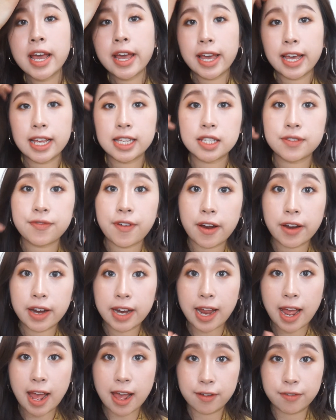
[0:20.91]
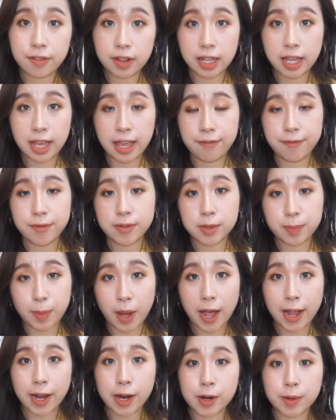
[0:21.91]
It's very heavily
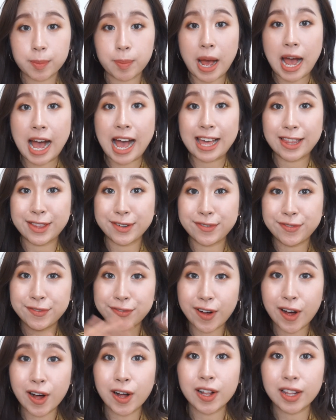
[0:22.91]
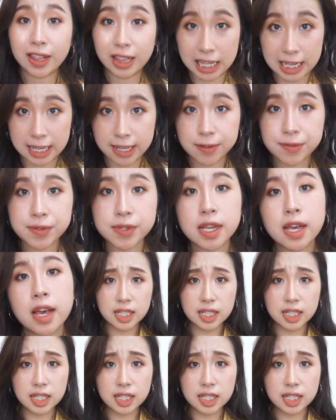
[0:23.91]
inspired by the fall leaves.